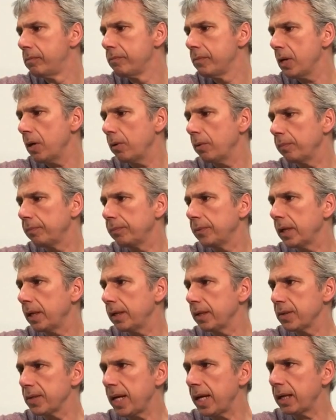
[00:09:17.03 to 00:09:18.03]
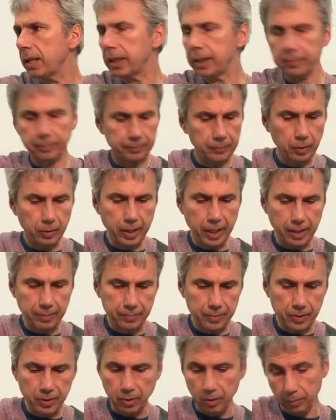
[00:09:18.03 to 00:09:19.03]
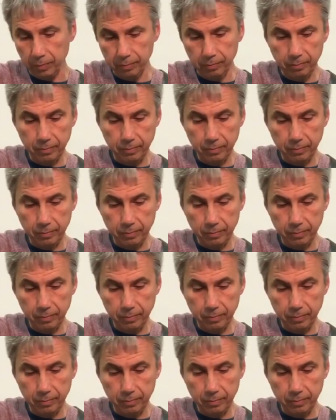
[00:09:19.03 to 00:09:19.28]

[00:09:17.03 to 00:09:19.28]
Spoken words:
No, not exactly. Okay, so